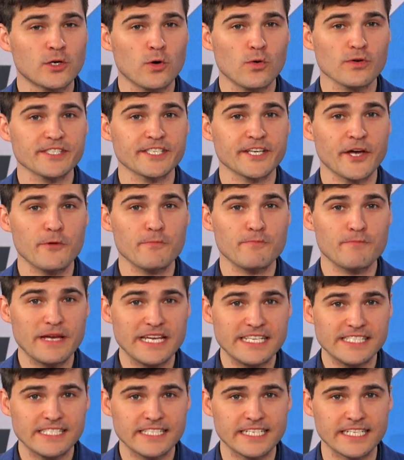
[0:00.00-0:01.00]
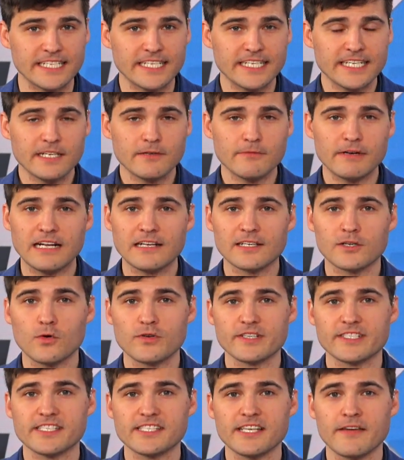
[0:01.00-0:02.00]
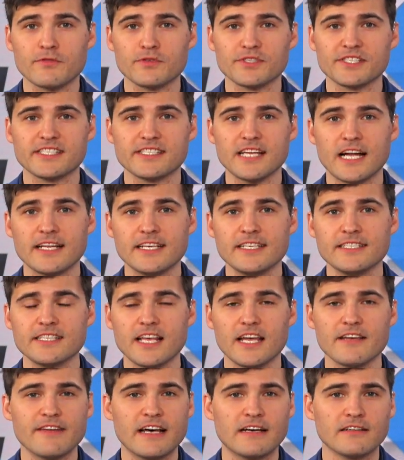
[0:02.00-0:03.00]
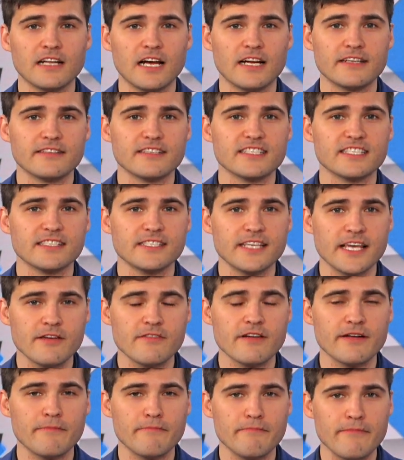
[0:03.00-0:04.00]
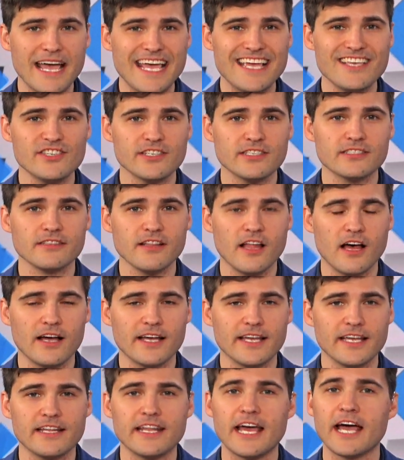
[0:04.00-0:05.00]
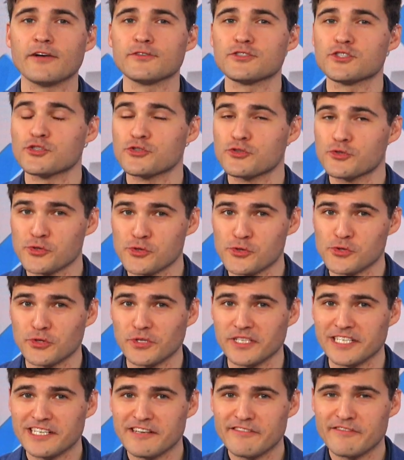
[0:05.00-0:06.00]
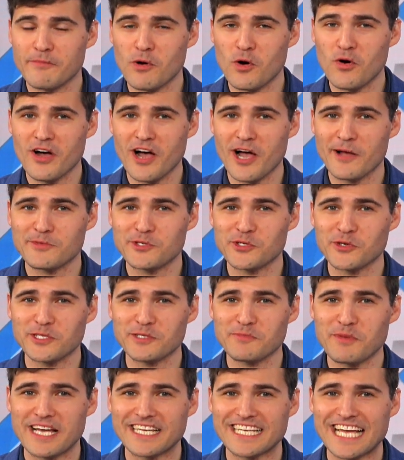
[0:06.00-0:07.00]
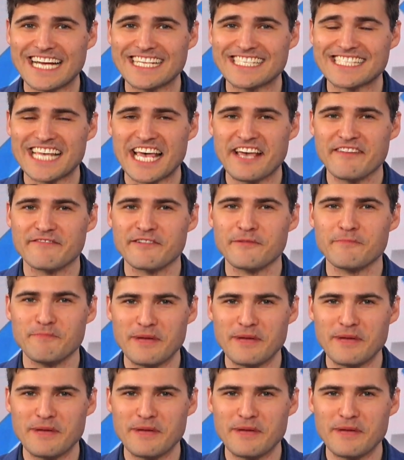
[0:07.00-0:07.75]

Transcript: causing obesity? Well, according to several studies, they've outlined the secret may just lie in our stool. For more, I'm joined by Kate Save from